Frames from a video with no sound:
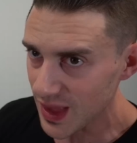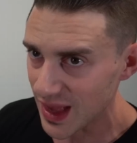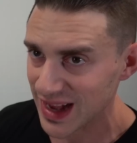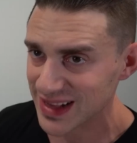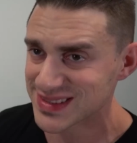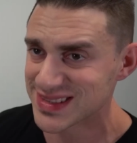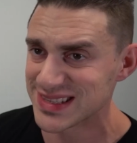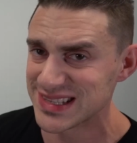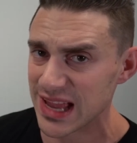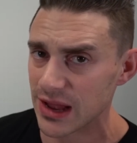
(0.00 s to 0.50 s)

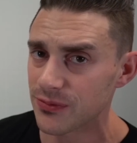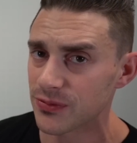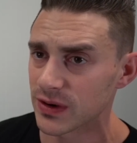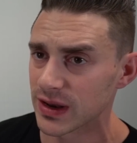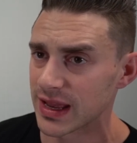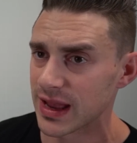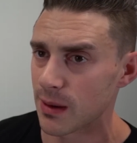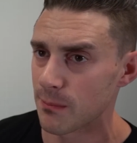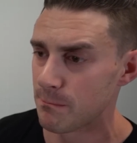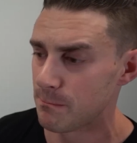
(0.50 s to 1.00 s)
That's
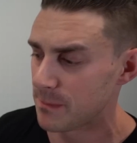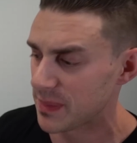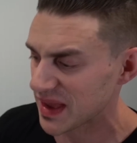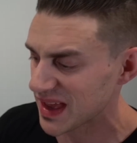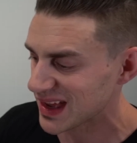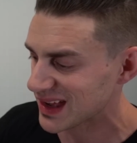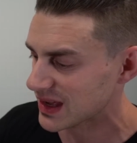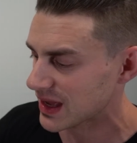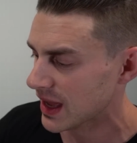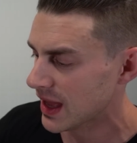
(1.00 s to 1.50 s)
definitely a
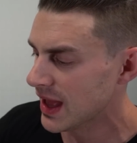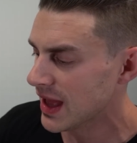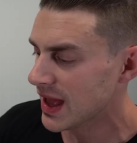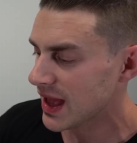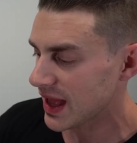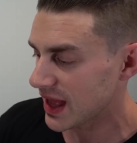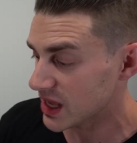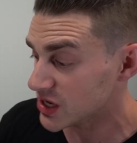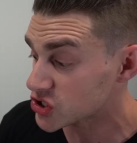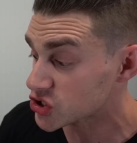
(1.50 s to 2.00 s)
big
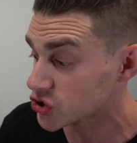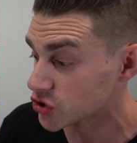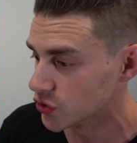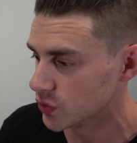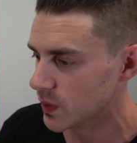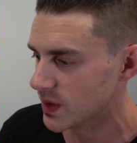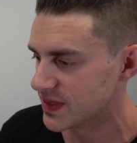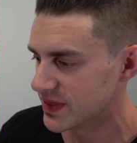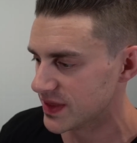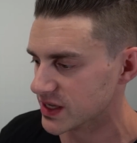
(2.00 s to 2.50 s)

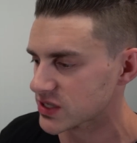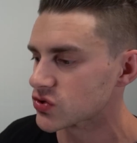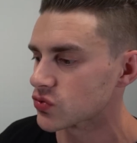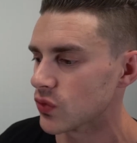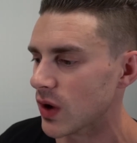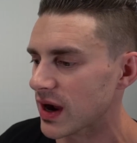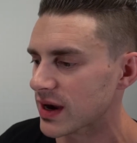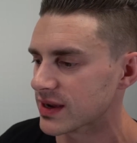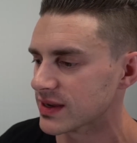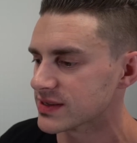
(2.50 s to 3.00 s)
issue with this
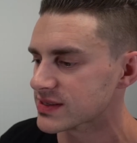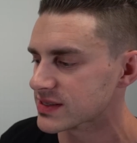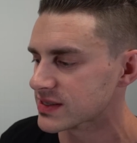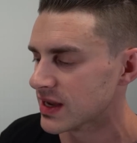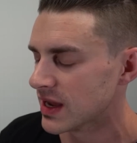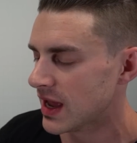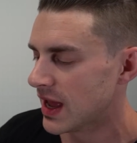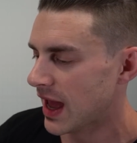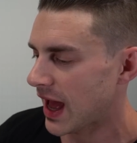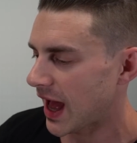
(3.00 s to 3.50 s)
Ruckus,
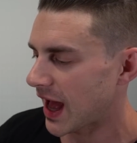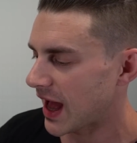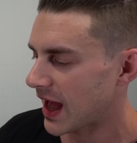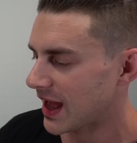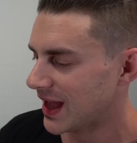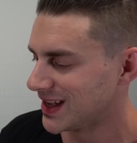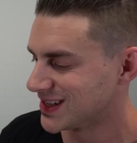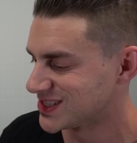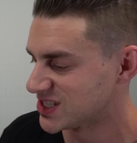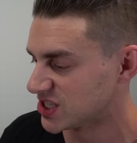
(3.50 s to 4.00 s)

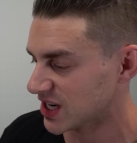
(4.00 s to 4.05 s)
is